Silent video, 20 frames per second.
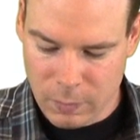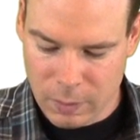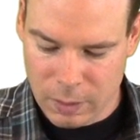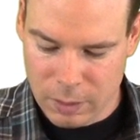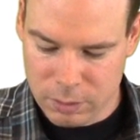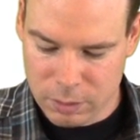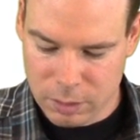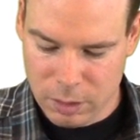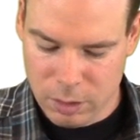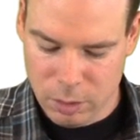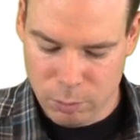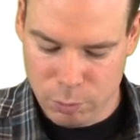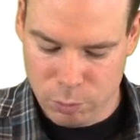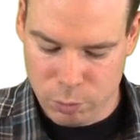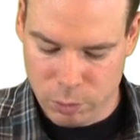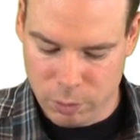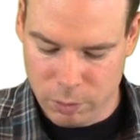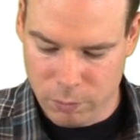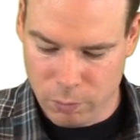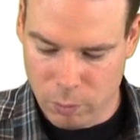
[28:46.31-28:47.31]
is cubed
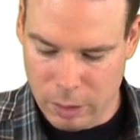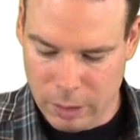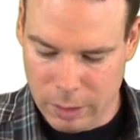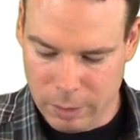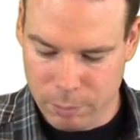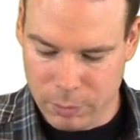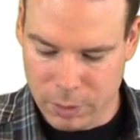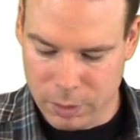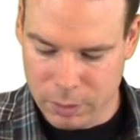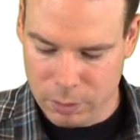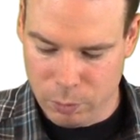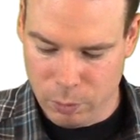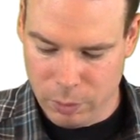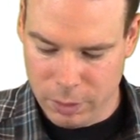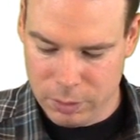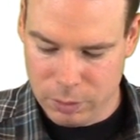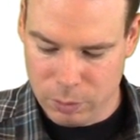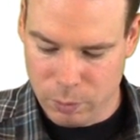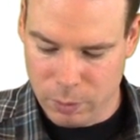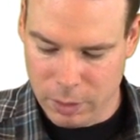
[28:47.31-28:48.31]
root of y minus y
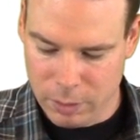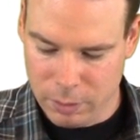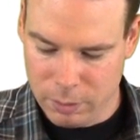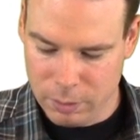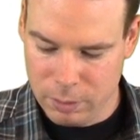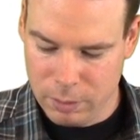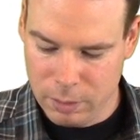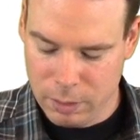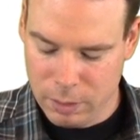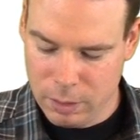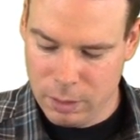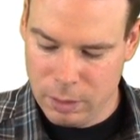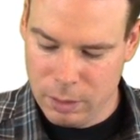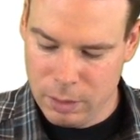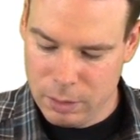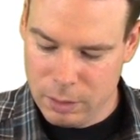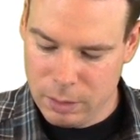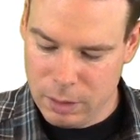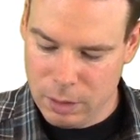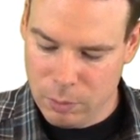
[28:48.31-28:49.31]
squared
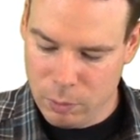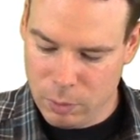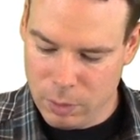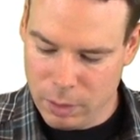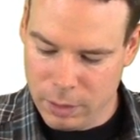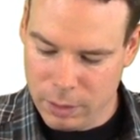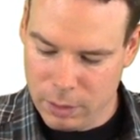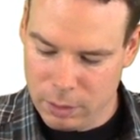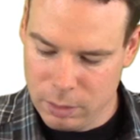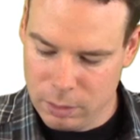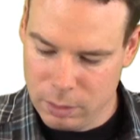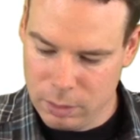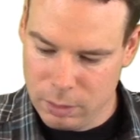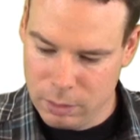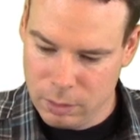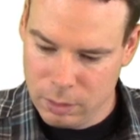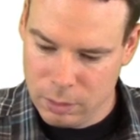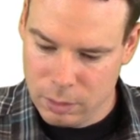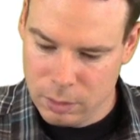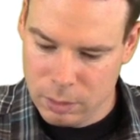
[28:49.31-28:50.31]
dy.
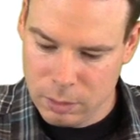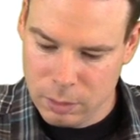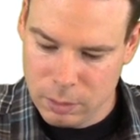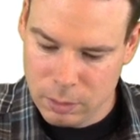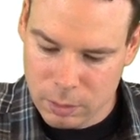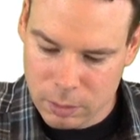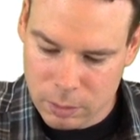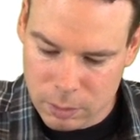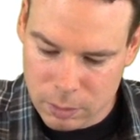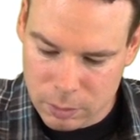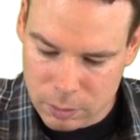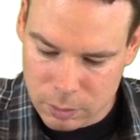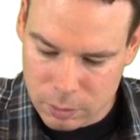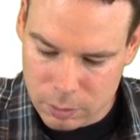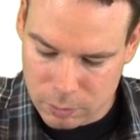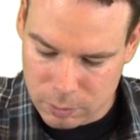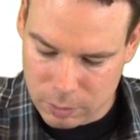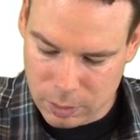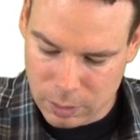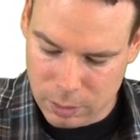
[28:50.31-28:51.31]
So
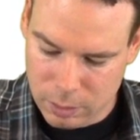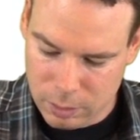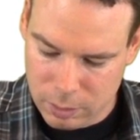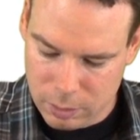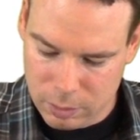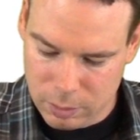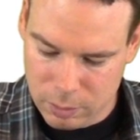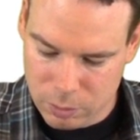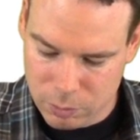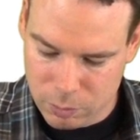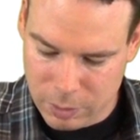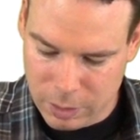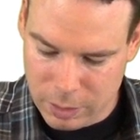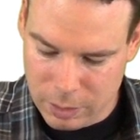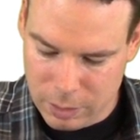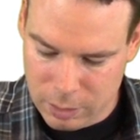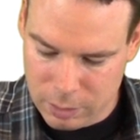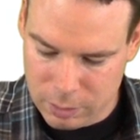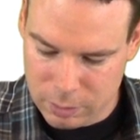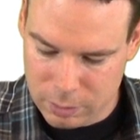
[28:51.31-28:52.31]
again, this is
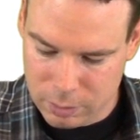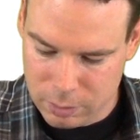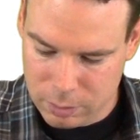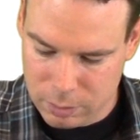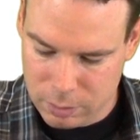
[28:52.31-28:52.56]
radius,